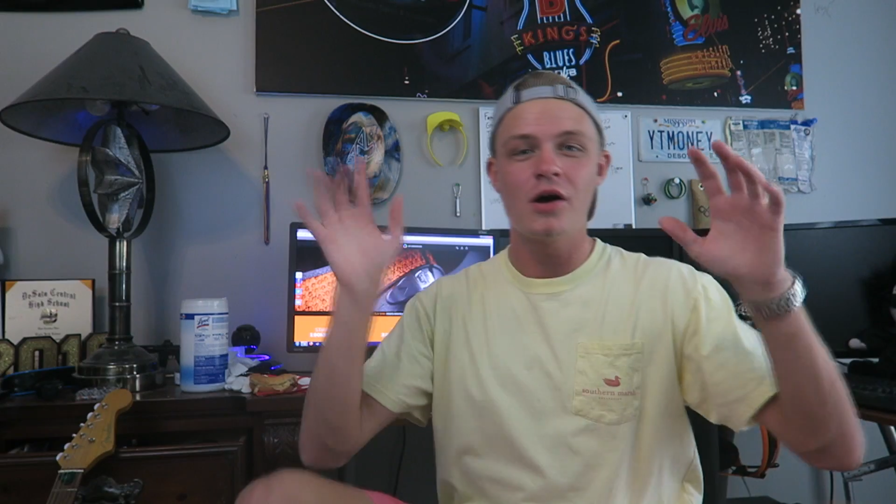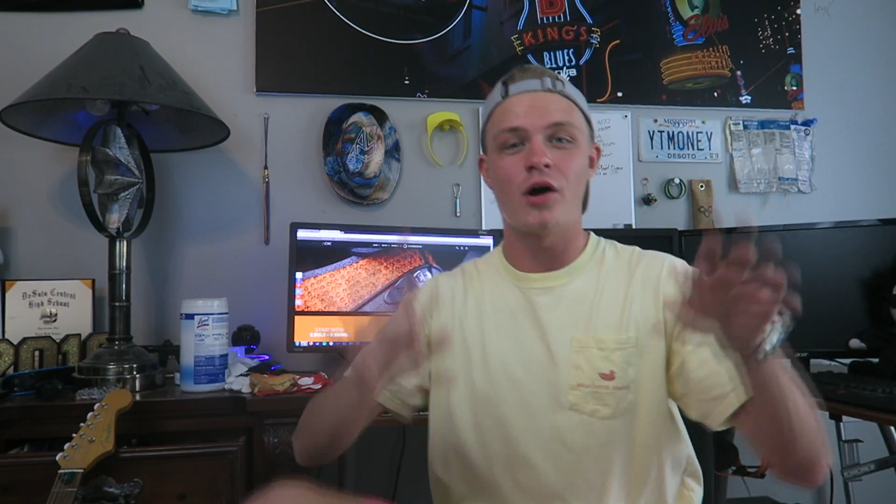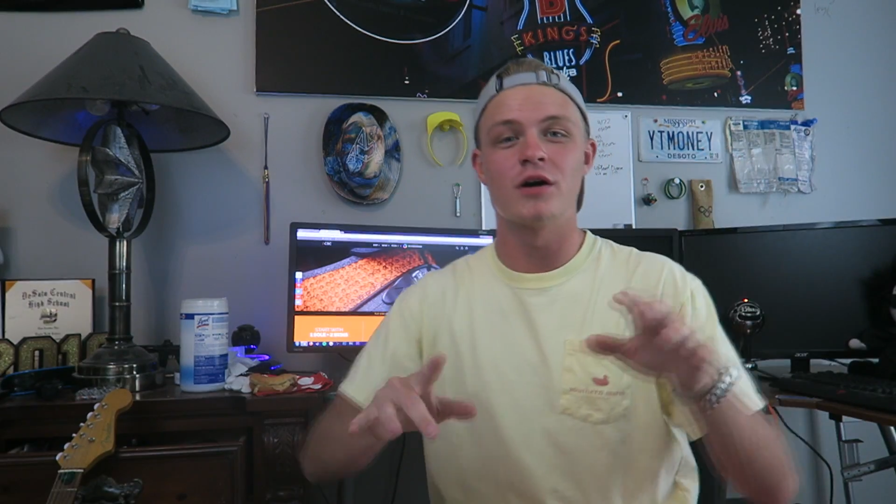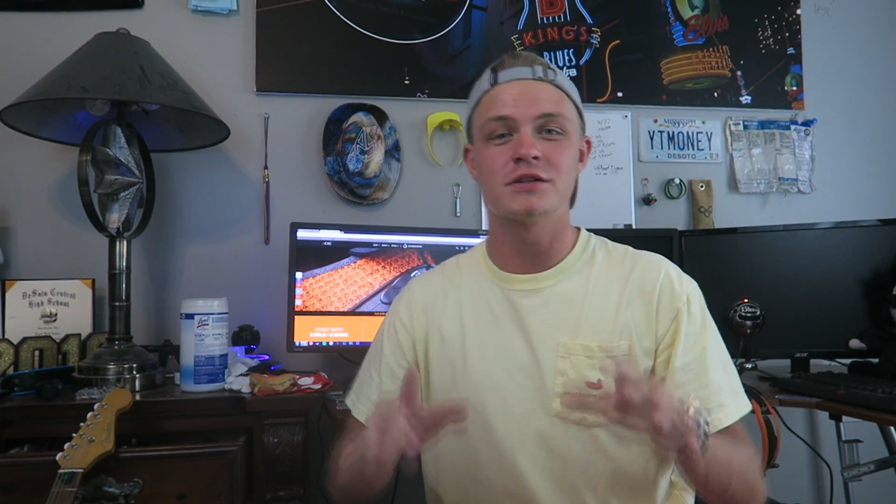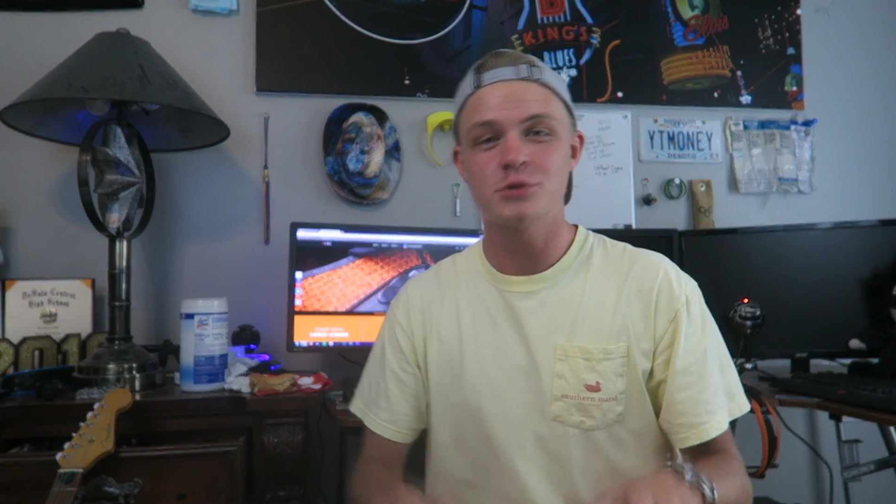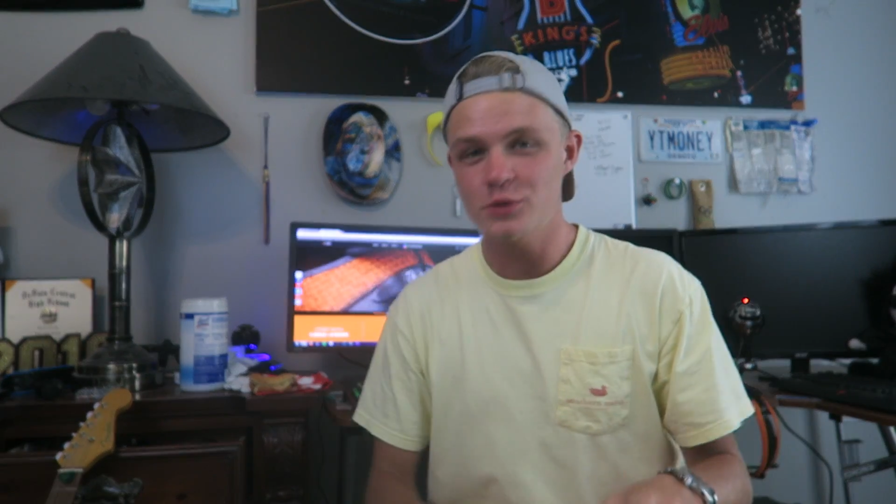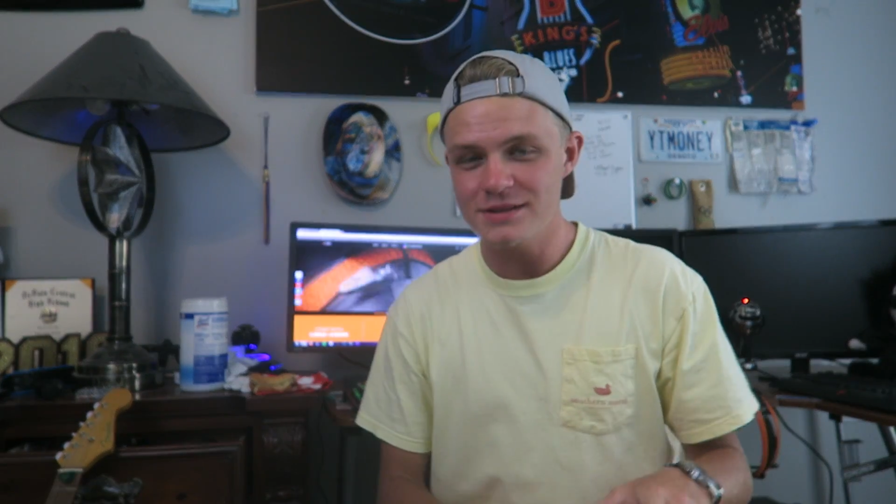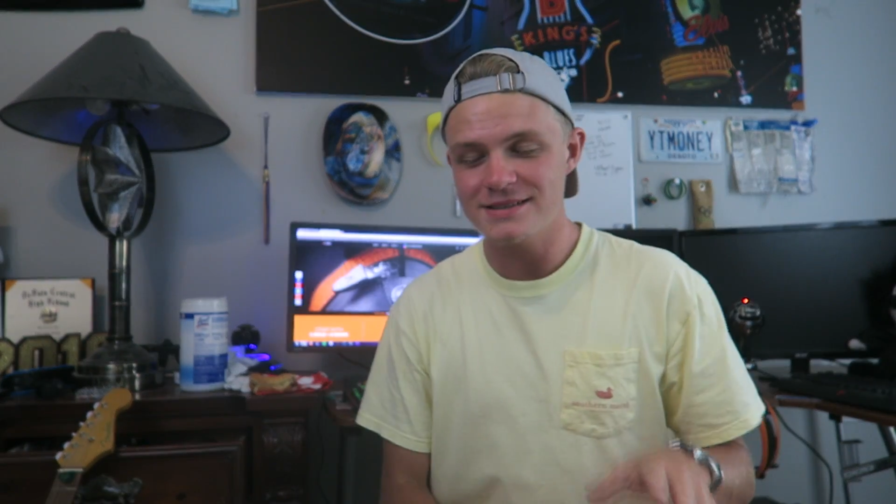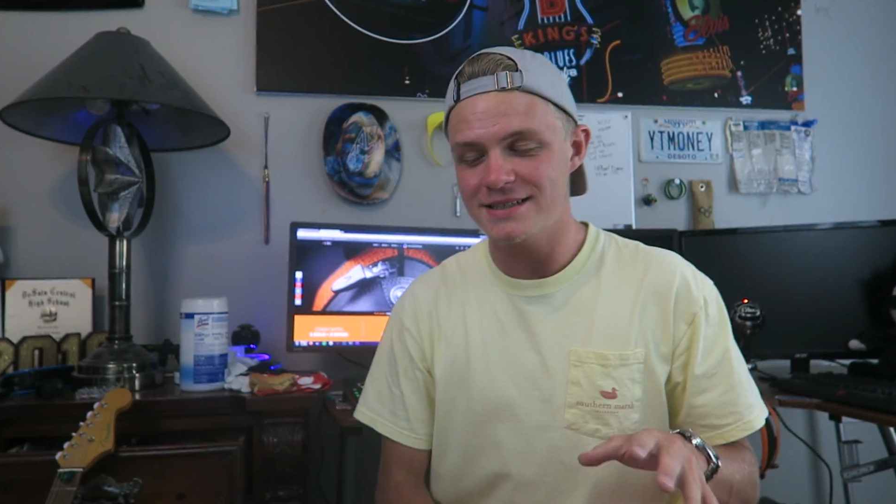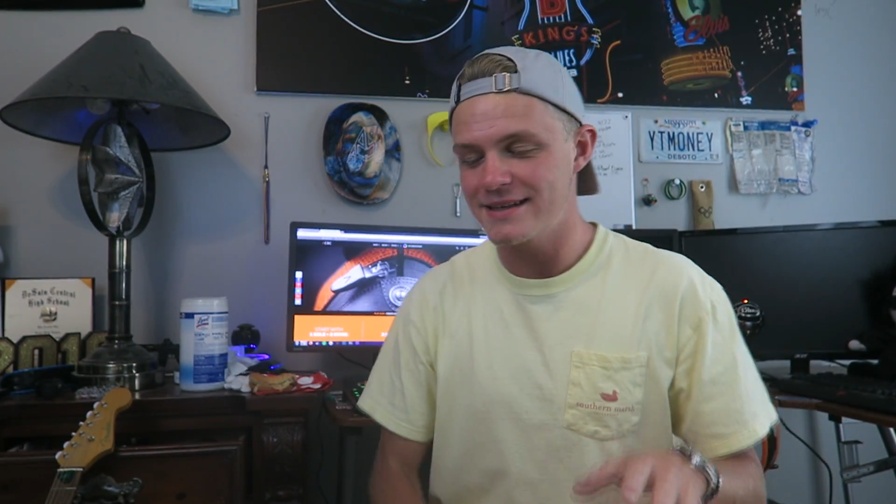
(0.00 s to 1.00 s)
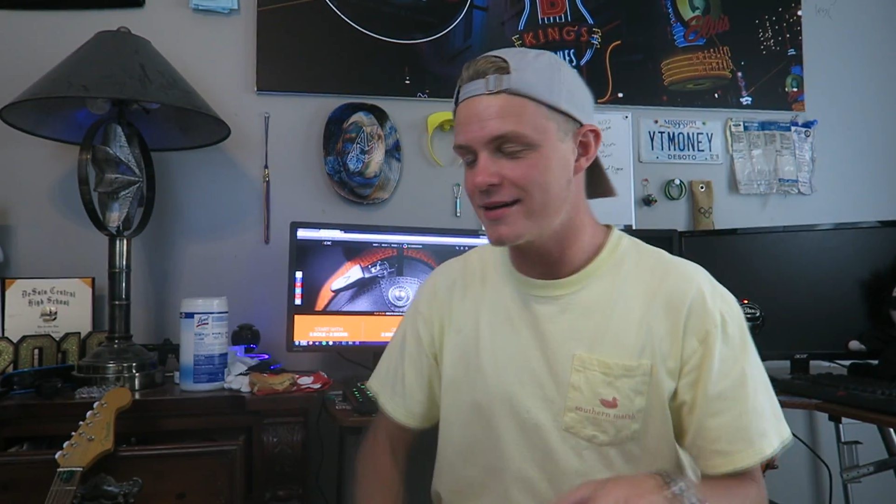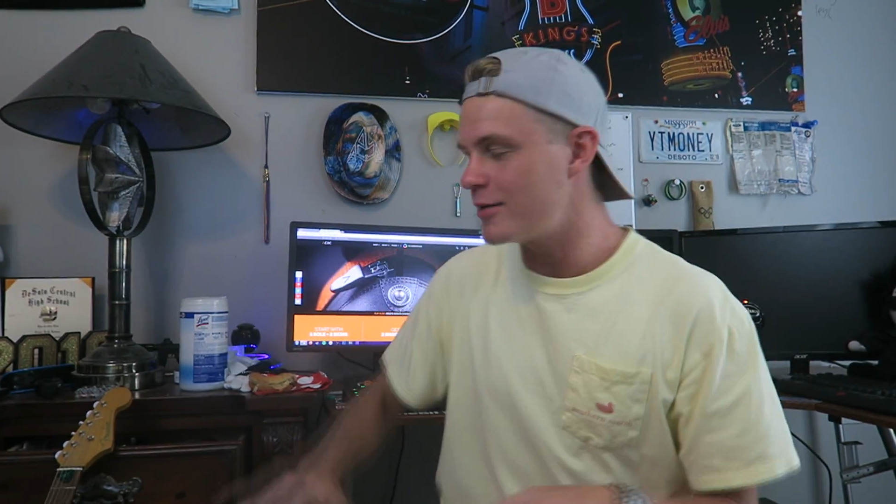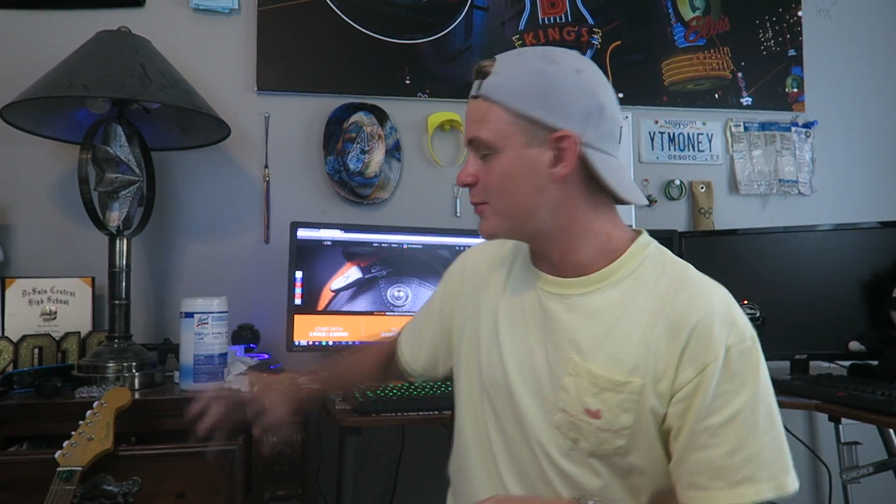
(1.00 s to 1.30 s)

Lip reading: Alright, so we're inside now,